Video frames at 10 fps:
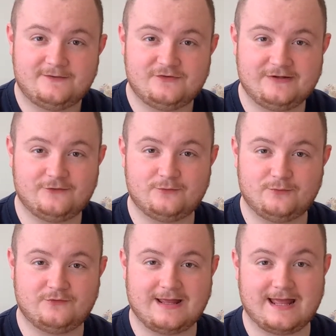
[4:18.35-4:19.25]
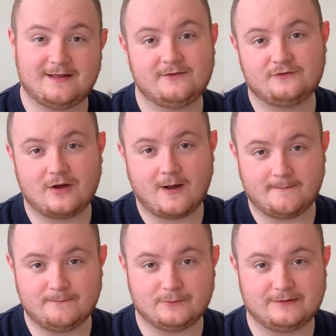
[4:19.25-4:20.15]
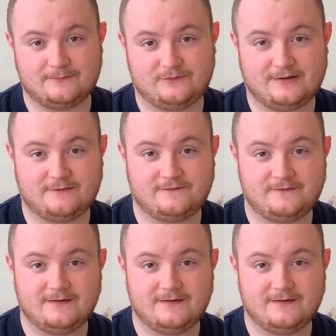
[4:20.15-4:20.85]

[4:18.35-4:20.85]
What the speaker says: Jesus was there to humble himself.